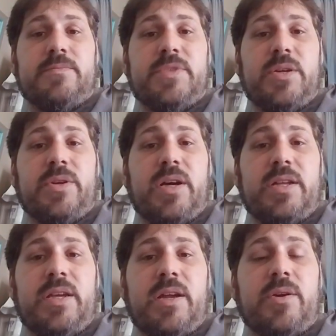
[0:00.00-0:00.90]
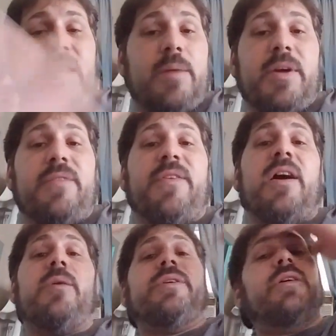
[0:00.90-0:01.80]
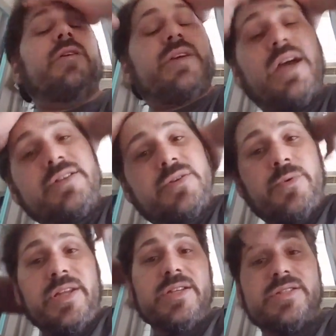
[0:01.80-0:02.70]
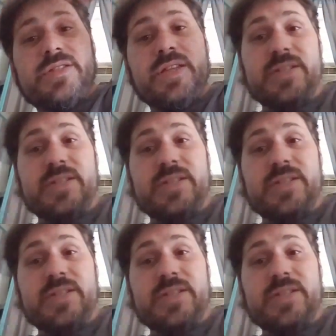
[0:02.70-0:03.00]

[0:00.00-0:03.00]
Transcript: No, not yet. Okay, I'm not following you. Okay, so when this